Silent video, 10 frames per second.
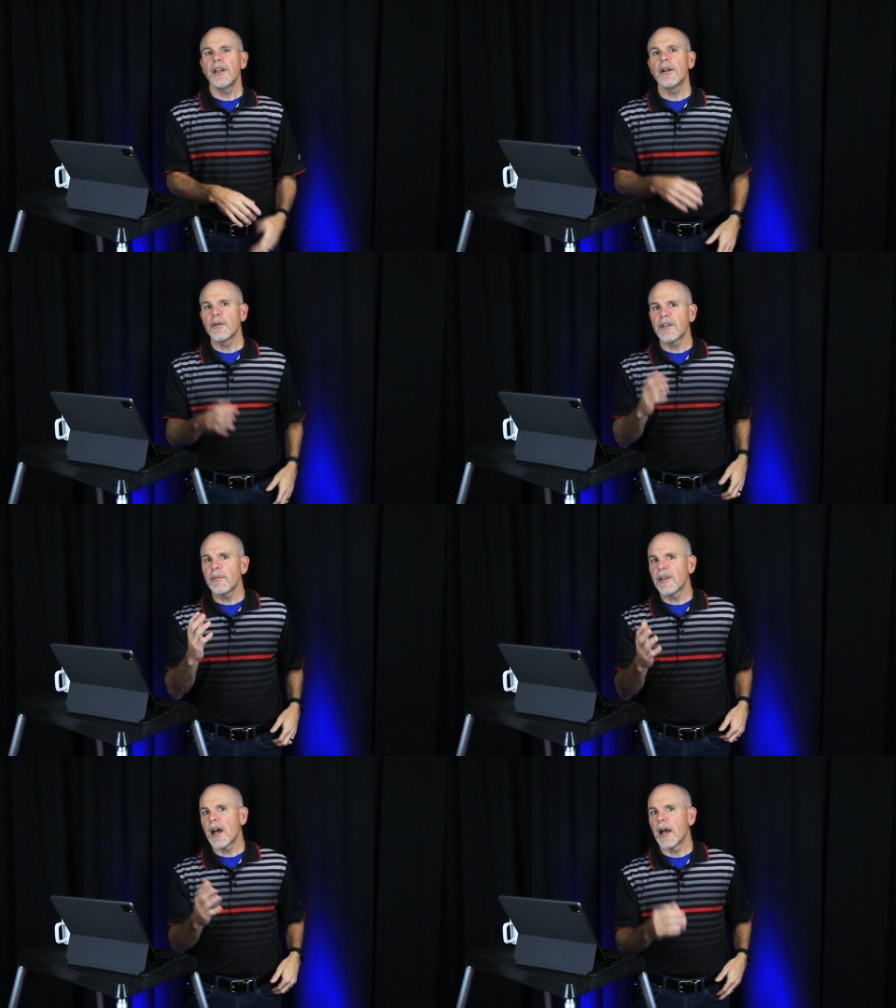You know,
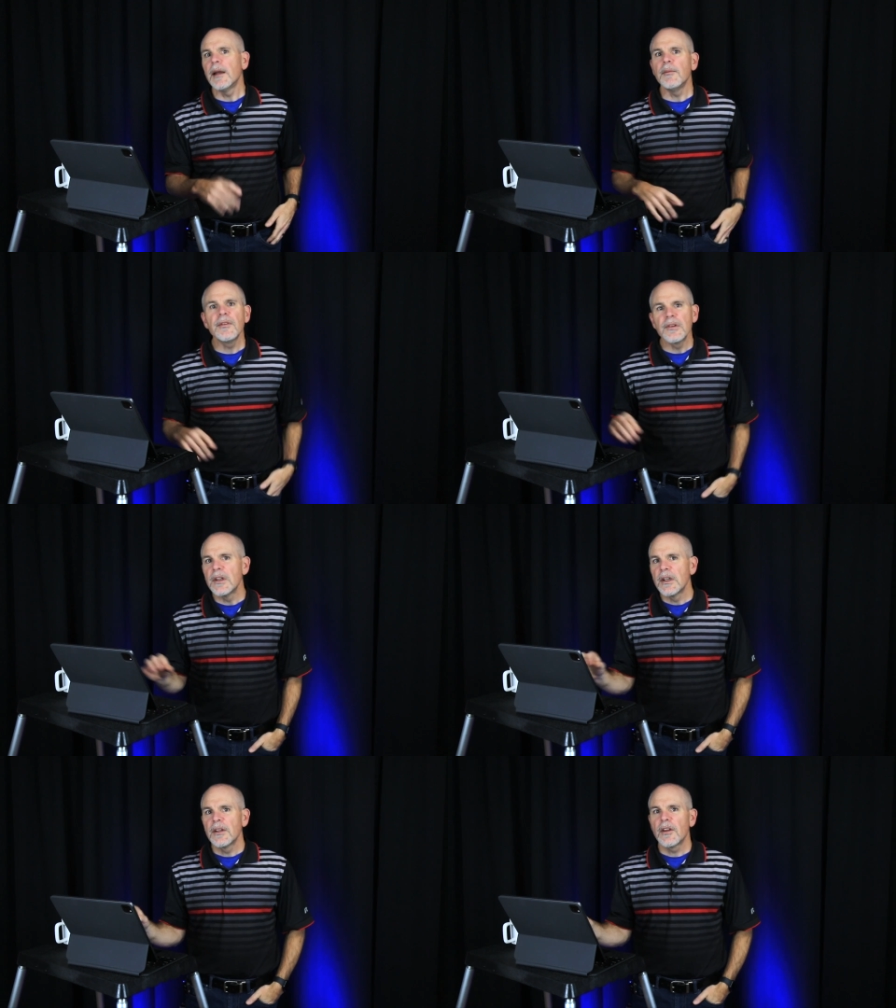sometimes
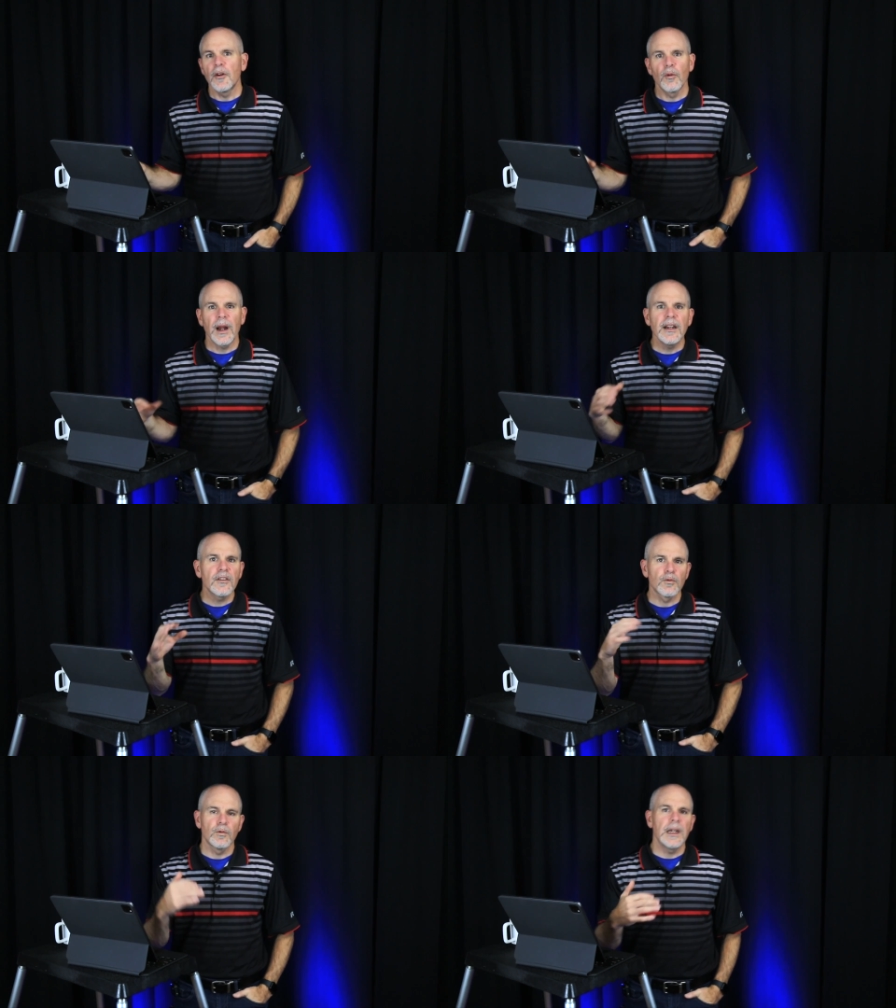the
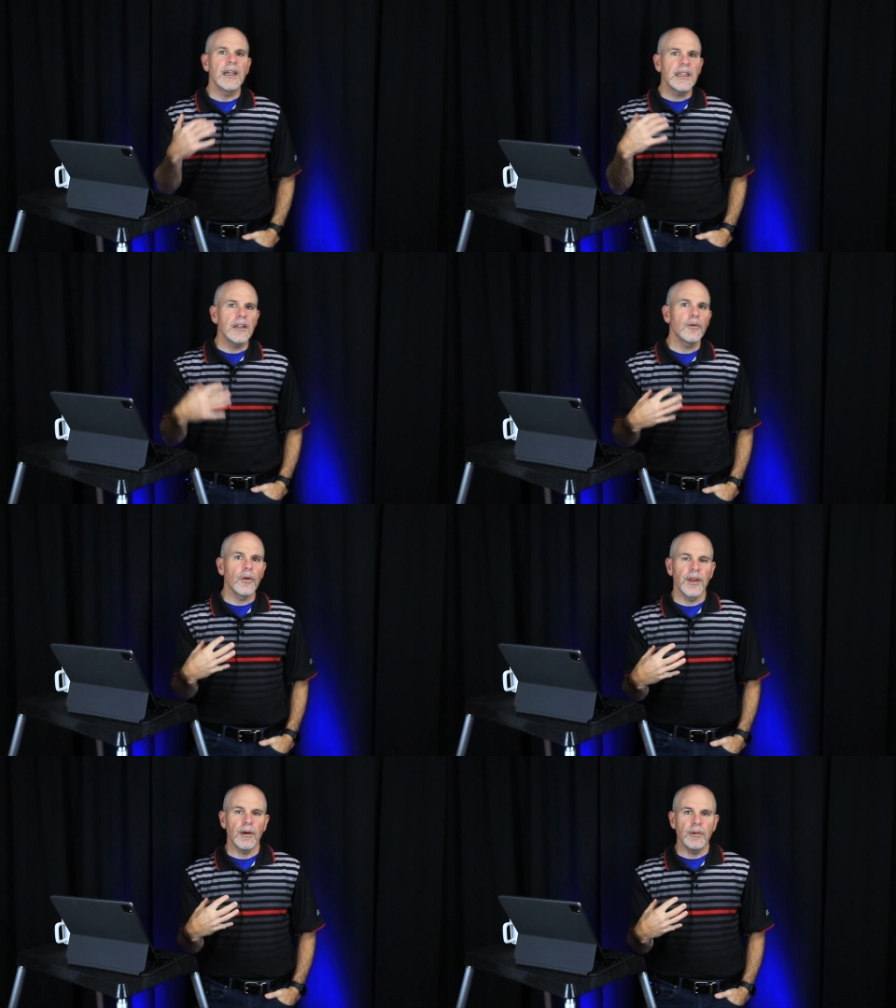greatest
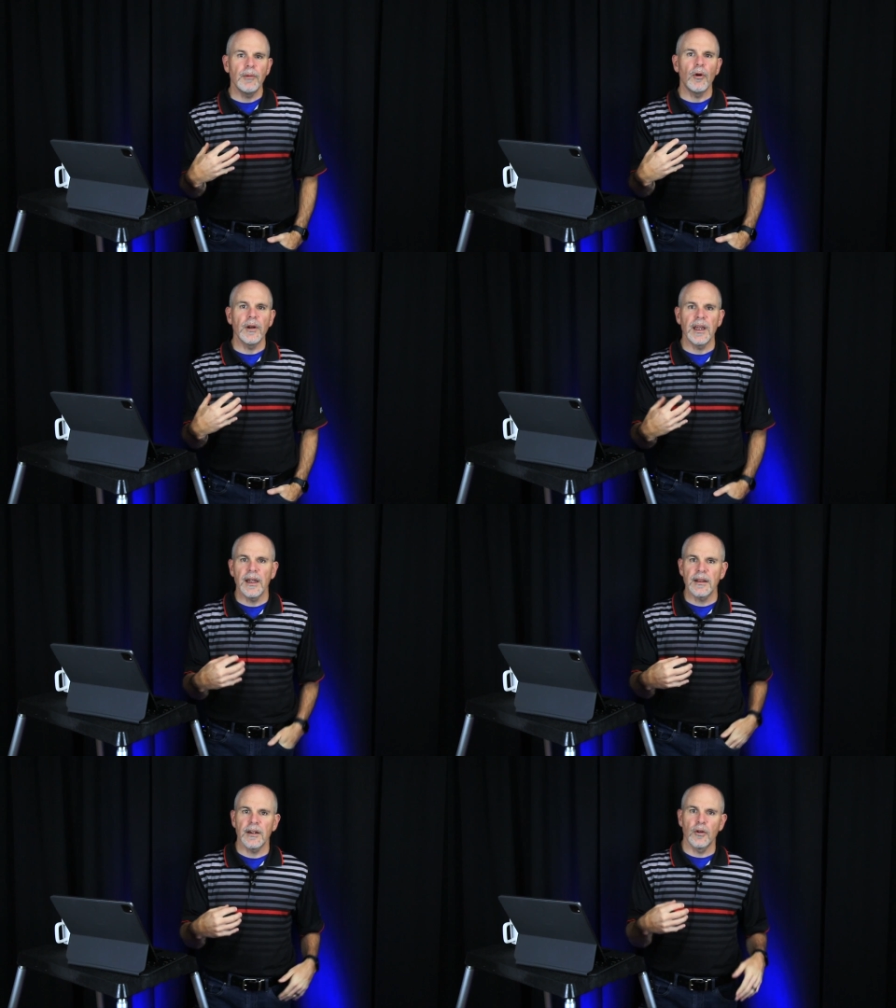ridicule that we will
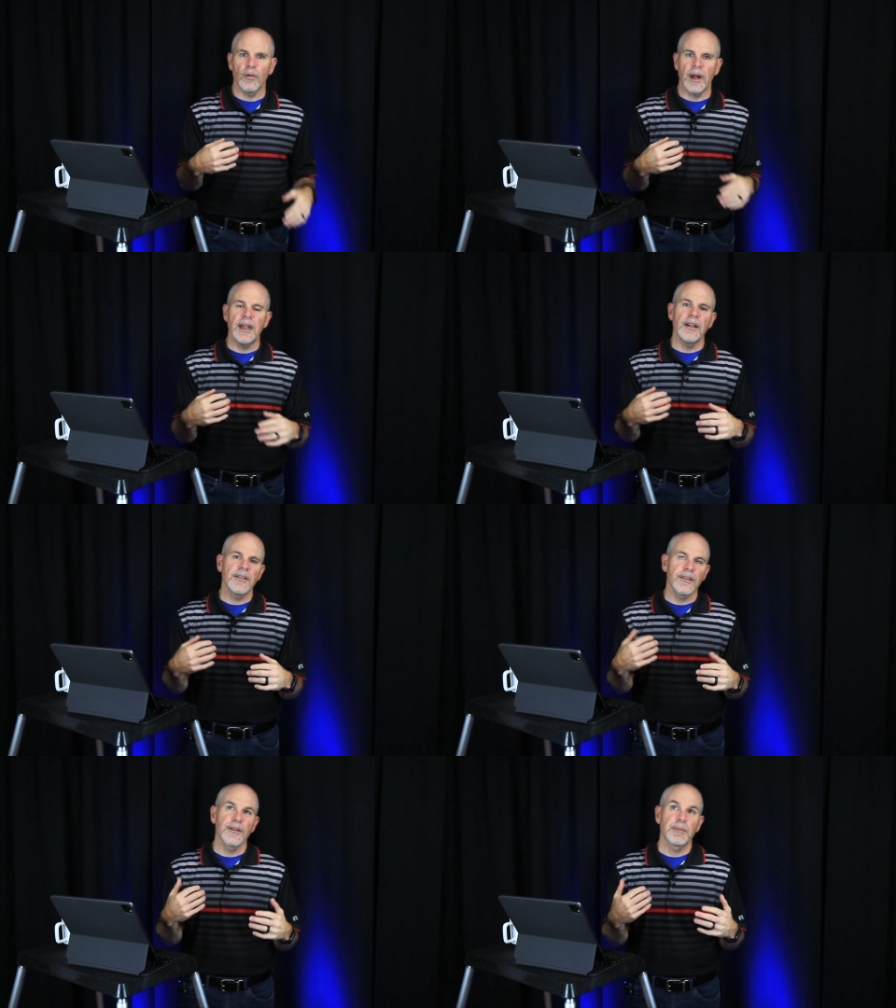get, the
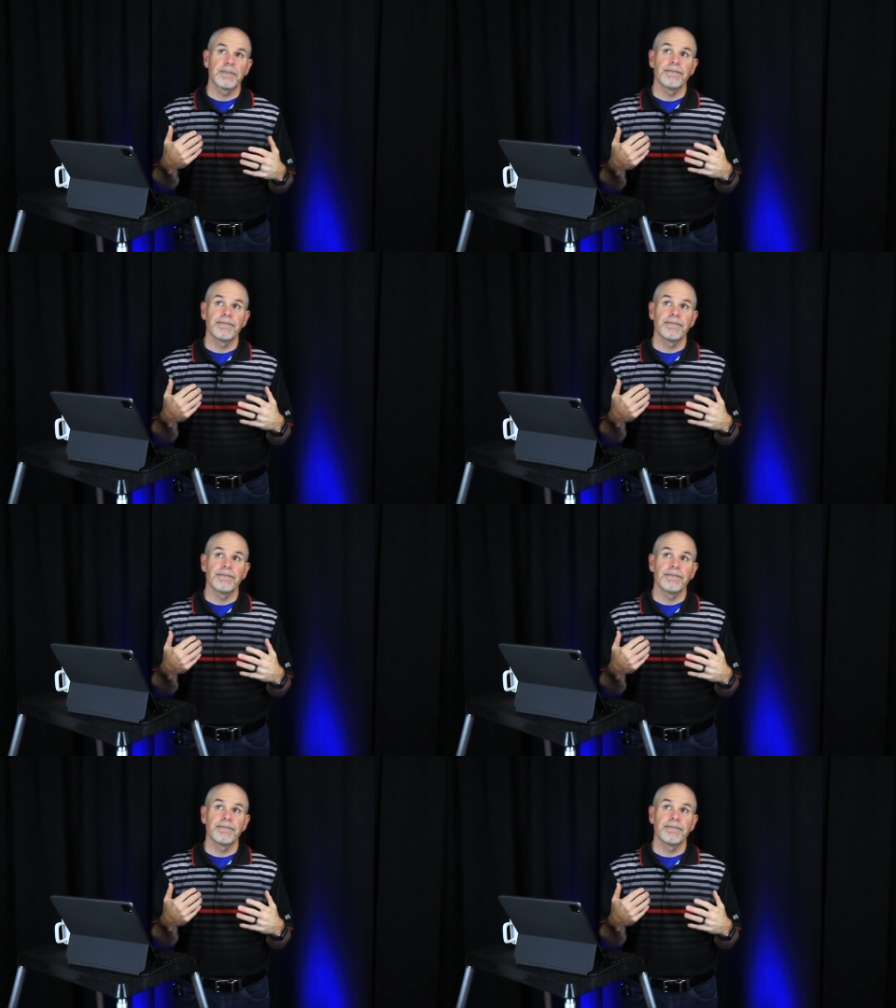greatest